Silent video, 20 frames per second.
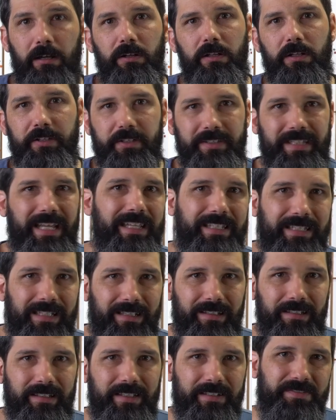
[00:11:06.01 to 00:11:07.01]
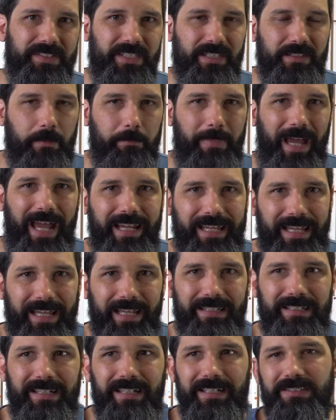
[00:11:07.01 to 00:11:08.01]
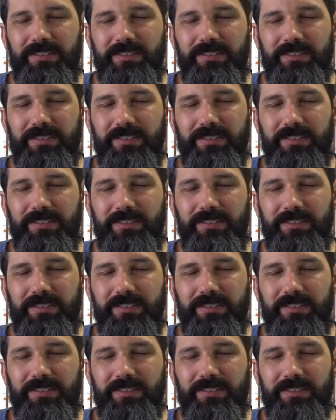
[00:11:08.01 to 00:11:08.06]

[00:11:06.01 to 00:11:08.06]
all the data lives in the backend,